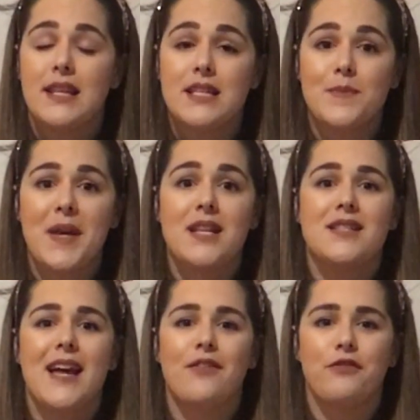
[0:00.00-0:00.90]
these
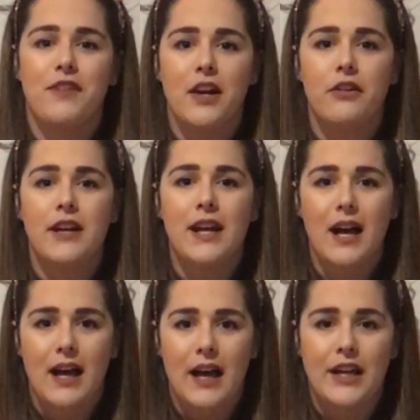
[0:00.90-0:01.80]
pins have very
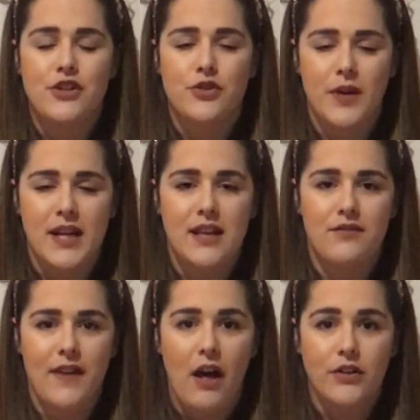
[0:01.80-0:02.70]
high trading
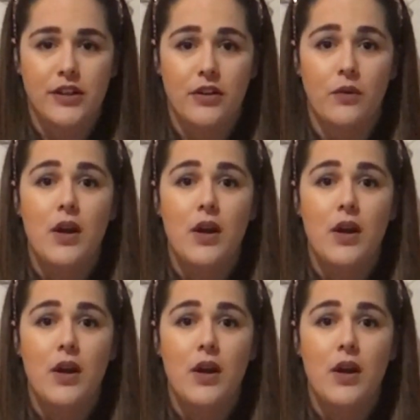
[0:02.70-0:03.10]
value.